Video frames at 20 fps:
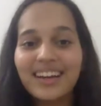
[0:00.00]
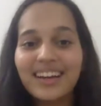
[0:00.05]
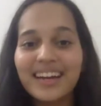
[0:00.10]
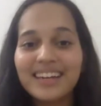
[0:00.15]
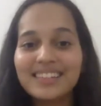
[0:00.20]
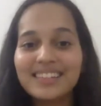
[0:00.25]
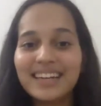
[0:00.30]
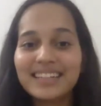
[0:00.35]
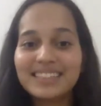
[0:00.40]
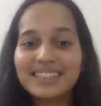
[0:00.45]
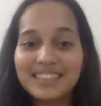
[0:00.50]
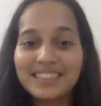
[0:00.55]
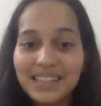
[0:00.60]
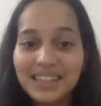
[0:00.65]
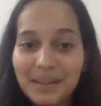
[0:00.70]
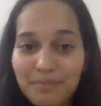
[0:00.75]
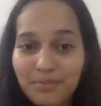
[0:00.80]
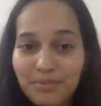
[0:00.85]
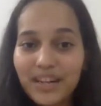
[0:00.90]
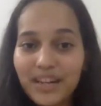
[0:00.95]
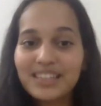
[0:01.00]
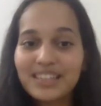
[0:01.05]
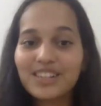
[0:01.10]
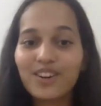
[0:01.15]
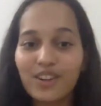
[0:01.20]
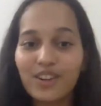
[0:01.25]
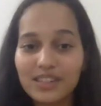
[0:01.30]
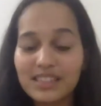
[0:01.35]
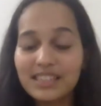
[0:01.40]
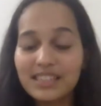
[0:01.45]
It takes deliberate,
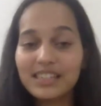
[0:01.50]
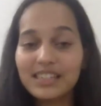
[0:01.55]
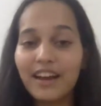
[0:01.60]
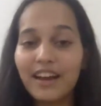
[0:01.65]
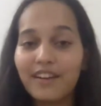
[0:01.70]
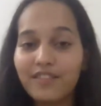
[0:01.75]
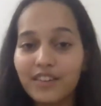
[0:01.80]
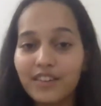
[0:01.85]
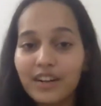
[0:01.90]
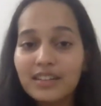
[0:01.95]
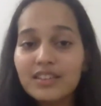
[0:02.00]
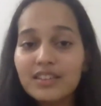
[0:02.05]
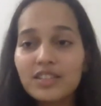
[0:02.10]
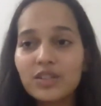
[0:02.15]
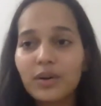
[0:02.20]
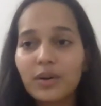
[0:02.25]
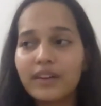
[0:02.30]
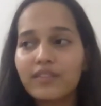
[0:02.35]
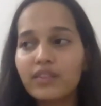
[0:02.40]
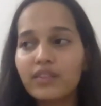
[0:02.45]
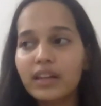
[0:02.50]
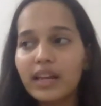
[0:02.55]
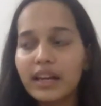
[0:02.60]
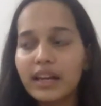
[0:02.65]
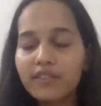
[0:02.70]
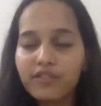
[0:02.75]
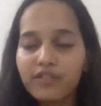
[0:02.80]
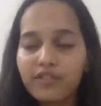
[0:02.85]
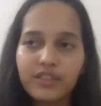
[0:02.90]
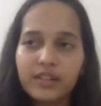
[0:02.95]
constant effort. So I feel like
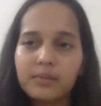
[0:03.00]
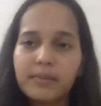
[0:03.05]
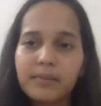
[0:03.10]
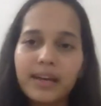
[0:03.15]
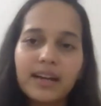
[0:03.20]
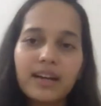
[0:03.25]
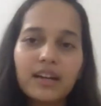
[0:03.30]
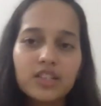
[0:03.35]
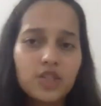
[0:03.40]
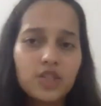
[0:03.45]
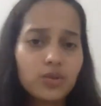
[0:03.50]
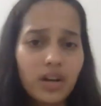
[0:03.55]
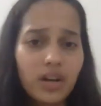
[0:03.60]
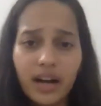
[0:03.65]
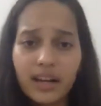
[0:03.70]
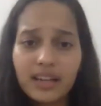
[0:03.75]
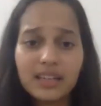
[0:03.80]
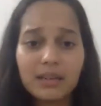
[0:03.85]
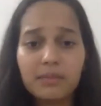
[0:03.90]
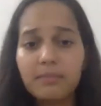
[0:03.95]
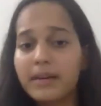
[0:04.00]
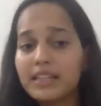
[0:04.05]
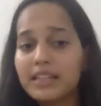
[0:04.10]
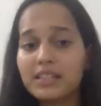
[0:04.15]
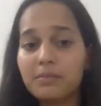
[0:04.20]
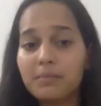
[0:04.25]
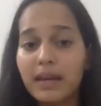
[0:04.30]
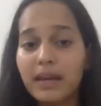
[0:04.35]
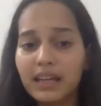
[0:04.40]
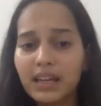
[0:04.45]
for filmmakers, you can't commit to
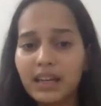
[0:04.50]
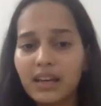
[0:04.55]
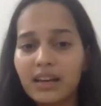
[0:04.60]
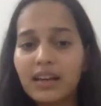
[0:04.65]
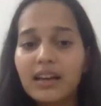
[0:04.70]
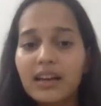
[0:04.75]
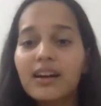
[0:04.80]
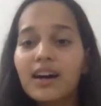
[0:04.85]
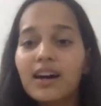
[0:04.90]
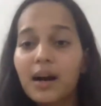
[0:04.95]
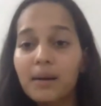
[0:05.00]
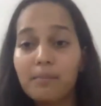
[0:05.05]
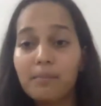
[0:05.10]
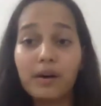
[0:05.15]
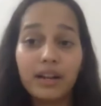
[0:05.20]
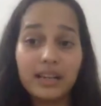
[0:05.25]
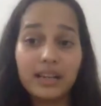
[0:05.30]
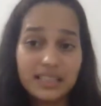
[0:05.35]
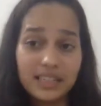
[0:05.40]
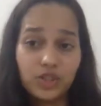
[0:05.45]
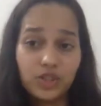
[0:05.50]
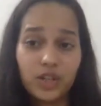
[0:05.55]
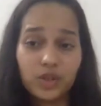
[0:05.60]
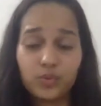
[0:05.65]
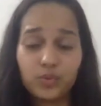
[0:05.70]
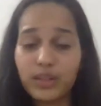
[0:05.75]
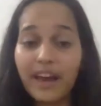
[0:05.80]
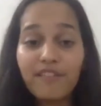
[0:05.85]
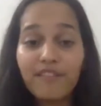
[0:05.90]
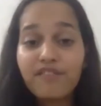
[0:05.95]
making a policy change
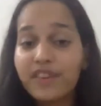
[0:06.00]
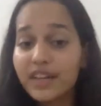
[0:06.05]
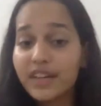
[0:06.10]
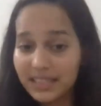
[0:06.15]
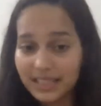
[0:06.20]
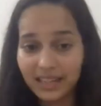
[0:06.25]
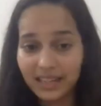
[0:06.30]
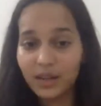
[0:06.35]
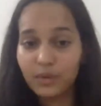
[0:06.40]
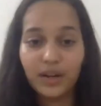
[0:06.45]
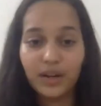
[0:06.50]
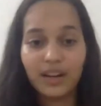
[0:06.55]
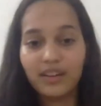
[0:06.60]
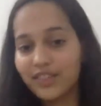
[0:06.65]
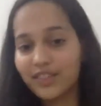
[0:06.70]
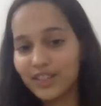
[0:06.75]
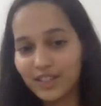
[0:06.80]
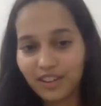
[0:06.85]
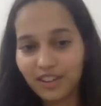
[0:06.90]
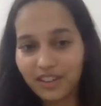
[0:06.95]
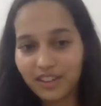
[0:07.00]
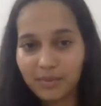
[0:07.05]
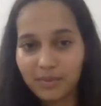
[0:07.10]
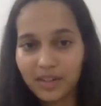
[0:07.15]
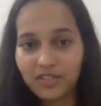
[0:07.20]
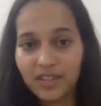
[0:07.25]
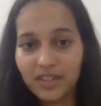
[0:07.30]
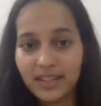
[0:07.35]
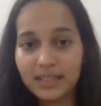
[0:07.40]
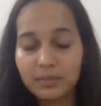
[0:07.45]
with every single one of your
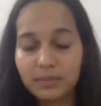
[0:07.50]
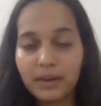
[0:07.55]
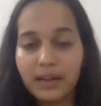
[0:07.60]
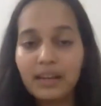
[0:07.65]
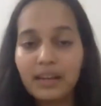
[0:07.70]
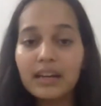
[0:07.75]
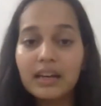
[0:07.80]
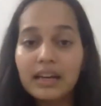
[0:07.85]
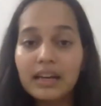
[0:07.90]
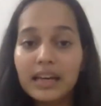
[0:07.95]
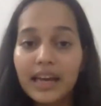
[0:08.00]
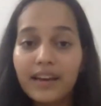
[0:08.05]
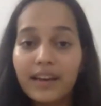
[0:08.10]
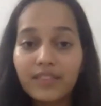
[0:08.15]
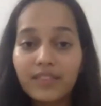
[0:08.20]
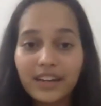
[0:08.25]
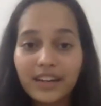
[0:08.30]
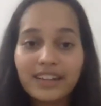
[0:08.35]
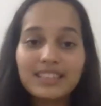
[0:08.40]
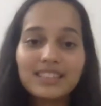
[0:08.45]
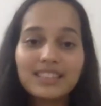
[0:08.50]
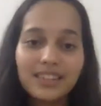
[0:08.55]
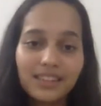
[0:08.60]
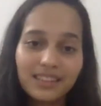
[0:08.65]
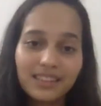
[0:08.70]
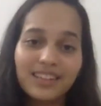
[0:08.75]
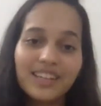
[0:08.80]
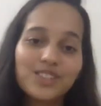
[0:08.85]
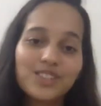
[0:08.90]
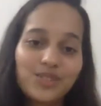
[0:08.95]
documentaries. But if there are
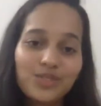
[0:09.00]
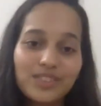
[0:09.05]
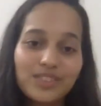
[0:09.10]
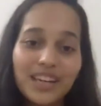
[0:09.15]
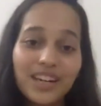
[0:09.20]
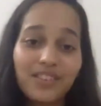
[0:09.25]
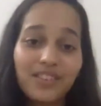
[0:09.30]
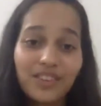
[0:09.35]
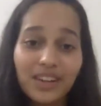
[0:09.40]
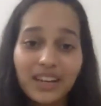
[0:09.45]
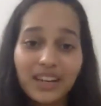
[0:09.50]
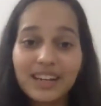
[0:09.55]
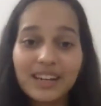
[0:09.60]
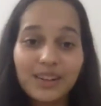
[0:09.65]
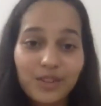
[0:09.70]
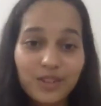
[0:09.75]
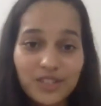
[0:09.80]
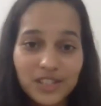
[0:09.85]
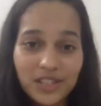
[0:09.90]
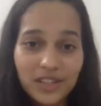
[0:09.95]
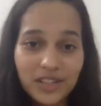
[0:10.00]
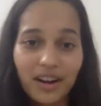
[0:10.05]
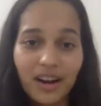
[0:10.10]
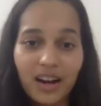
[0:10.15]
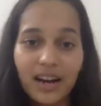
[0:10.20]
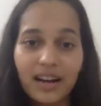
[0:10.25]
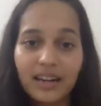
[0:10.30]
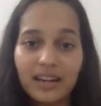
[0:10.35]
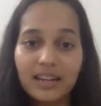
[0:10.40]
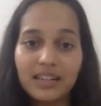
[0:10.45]
certain issues that are really close to your
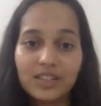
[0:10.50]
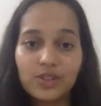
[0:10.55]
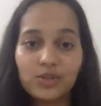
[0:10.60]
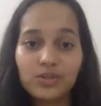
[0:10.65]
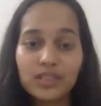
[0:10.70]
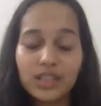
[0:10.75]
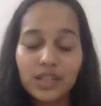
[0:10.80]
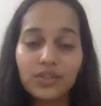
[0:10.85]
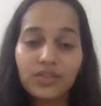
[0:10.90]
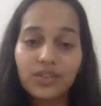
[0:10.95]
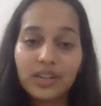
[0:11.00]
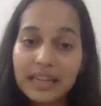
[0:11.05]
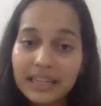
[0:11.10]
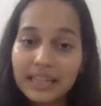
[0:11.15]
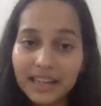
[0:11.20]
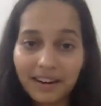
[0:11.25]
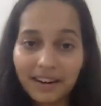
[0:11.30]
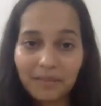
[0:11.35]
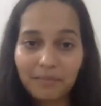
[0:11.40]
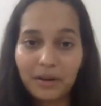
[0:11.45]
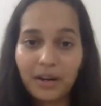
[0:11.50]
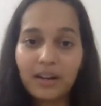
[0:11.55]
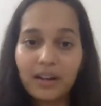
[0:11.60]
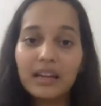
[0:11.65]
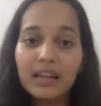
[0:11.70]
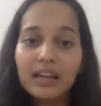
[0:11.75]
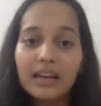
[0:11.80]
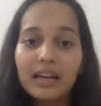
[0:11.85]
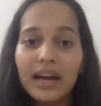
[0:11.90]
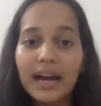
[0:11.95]
heart and issues that you really care about,
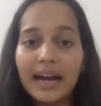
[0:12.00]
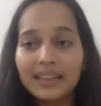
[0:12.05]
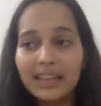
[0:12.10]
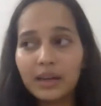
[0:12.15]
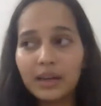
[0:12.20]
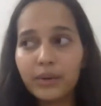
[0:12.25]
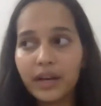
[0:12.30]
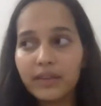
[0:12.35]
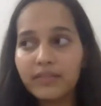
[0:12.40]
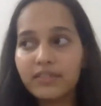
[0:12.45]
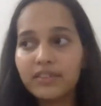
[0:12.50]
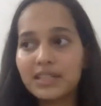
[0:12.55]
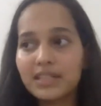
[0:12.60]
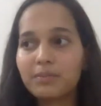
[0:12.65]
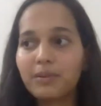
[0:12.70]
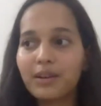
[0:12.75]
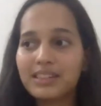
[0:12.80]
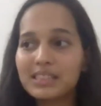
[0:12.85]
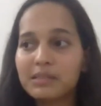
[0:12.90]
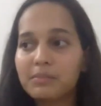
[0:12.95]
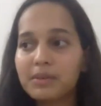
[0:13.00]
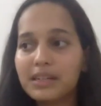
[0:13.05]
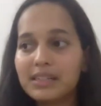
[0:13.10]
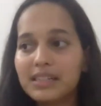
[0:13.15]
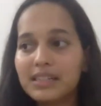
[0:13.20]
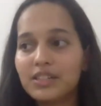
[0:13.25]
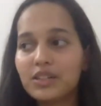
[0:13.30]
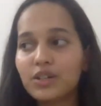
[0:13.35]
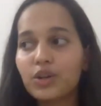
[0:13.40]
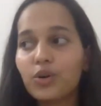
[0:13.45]
I think we have a responsibility
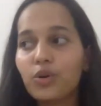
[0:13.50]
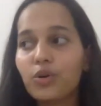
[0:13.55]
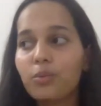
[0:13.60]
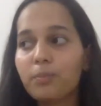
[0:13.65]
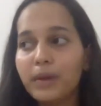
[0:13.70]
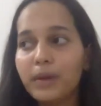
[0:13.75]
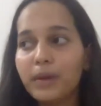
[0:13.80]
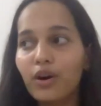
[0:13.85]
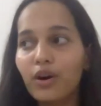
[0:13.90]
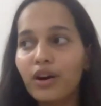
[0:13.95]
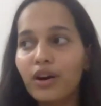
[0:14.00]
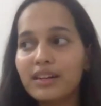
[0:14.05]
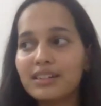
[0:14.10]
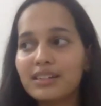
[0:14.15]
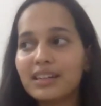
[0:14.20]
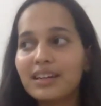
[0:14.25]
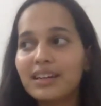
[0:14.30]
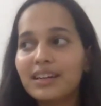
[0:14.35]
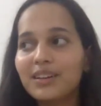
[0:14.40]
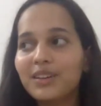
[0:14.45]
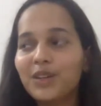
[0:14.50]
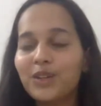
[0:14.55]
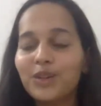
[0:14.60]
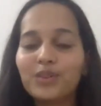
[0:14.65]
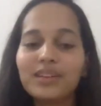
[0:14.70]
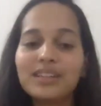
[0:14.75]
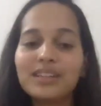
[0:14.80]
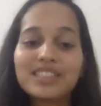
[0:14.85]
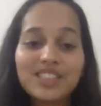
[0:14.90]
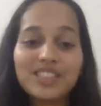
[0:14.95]
to go beyond you know
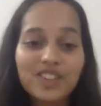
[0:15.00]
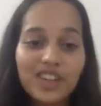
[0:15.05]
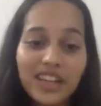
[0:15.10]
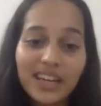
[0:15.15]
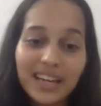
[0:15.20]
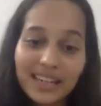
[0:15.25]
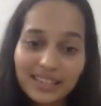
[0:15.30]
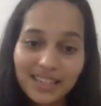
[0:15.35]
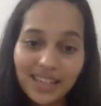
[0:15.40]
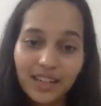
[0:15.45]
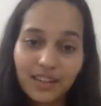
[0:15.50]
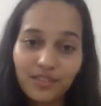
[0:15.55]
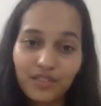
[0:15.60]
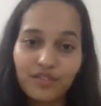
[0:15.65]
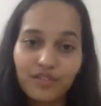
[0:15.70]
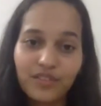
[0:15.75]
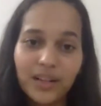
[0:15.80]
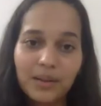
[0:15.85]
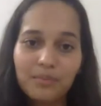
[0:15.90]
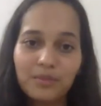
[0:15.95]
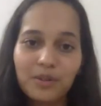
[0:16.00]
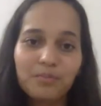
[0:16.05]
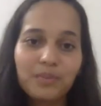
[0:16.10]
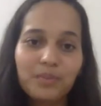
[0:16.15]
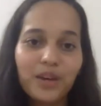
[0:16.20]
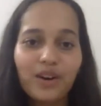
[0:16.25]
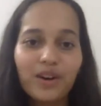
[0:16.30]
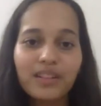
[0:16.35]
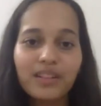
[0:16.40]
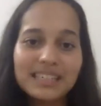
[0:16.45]
the screening date of the film or
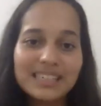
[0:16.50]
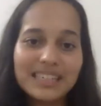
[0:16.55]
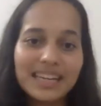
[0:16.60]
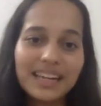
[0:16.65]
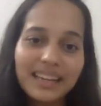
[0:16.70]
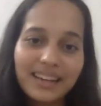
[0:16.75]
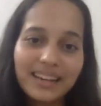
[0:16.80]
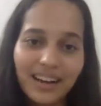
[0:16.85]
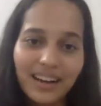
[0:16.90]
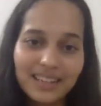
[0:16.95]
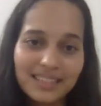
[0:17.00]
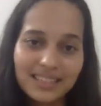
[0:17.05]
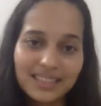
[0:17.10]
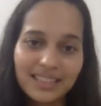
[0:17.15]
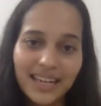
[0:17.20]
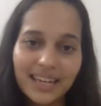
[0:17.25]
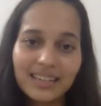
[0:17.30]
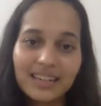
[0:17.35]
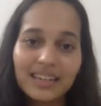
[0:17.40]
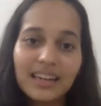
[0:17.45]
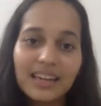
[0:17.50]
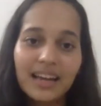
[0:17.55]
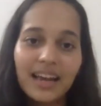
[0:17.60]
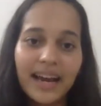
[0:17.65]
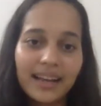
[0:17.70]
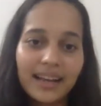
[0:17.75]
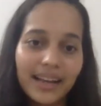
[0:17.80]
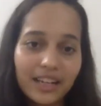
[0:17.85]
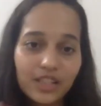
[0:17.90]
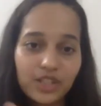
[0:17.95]
beyond the telecast date
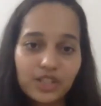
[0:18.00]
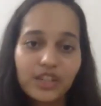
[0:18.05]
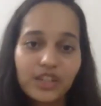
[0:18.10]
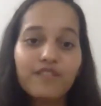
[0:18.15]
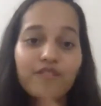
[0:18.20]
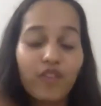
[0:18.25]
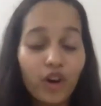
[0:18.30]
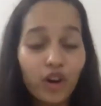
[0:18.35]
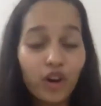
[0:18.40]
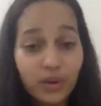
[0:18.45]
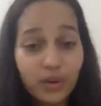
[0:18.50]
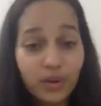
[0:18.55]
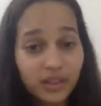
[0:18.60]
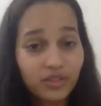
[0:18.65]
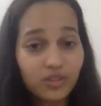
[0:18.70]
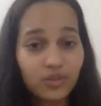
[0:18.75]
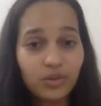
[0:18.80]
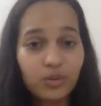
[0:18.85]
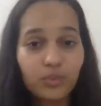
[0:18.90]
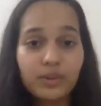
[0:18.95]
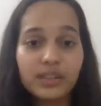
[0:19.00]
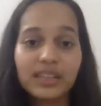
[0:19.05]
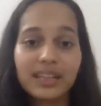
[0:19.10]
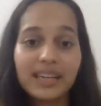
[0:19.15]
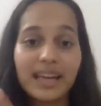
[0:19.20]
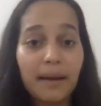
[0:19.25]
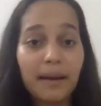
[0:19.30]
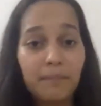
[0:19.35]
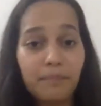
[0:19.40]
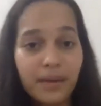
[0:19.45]
and actually follow it through with a
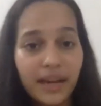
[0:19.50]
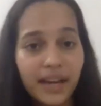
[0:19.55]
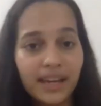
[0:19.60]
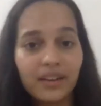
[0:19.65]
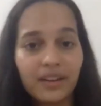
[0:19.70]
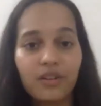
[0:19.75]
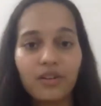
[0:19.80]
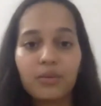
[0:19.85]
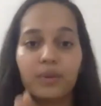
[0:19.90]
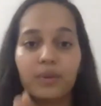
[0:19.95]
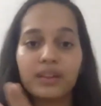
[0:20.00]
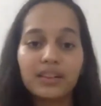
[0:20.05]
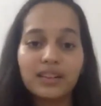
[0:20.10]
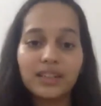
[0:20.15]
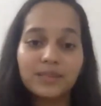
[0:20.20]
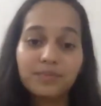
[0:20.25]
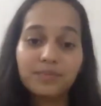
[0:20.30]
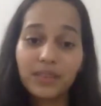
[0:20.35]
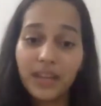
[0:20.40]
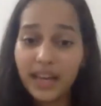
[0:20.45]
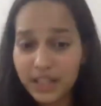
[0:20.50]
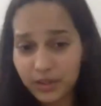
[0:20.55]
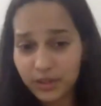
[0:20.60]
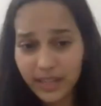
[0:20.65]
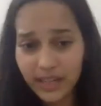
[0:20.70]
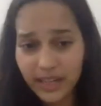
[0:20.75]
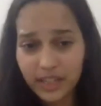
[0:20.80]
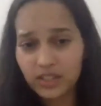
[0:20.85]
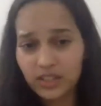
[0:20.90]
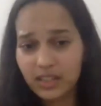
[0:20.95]
campaign or with a
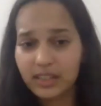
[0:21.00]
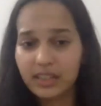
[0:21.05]
educational